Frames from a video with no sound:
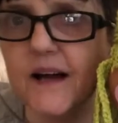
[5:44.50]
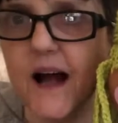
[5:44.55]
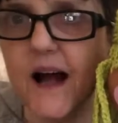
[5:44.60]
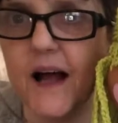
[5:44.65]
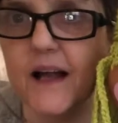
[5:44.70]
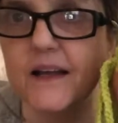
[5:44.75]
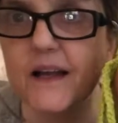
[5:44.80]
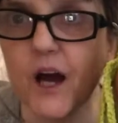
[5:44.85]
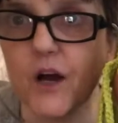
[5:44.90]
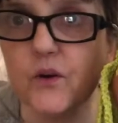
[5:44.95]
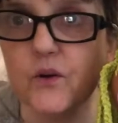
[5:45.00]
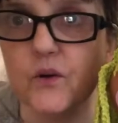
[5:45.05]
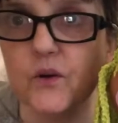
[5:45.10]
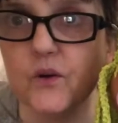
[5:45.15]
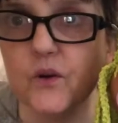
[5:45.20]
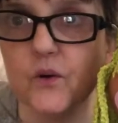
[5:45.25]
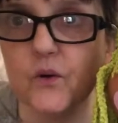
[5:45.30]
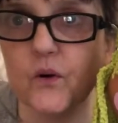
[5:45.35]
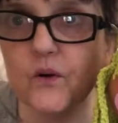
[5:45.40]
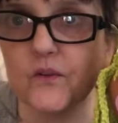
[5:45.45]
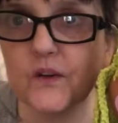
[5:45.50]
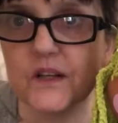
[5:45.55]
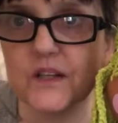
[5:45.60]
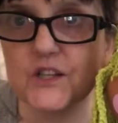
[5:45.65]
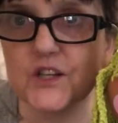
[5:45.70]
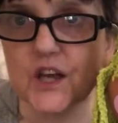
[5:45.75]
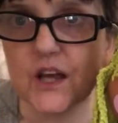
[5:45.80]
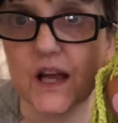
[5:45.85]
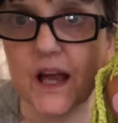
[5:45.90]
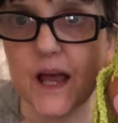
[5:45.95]
And now you can go over and
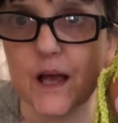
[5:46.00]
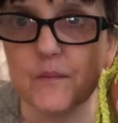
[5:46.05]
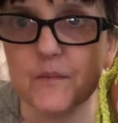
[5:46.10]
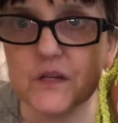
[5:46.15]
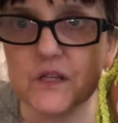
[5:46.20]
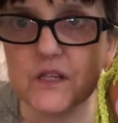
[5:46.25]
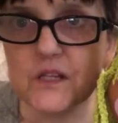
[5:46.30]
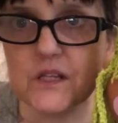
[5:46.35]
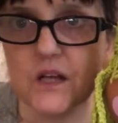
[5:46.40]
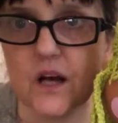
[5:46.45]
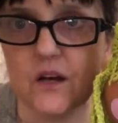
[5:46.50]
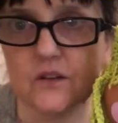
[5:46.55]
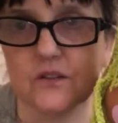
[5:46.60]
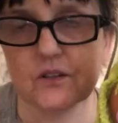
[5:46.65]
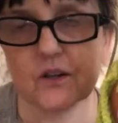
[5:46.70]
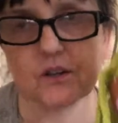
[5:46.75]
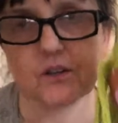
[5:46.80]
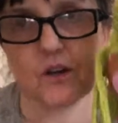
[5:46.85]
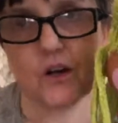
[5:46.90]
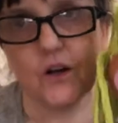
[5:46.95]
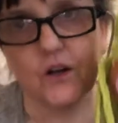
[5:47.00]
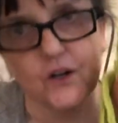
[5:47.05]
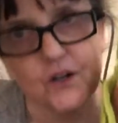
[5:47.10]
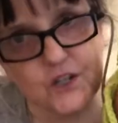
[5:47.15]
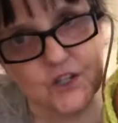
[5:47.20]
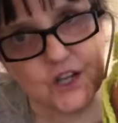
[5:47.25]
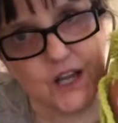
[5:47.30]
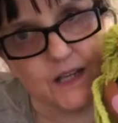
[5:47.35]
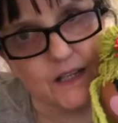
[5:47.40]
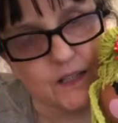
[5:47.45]
check Ebbers out uh, on her
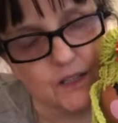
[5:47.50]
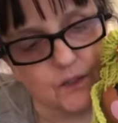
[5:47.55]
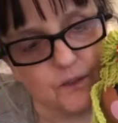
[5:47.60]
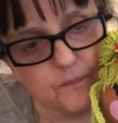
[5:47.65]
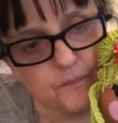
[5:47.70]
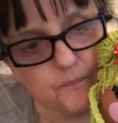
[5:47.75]
channel.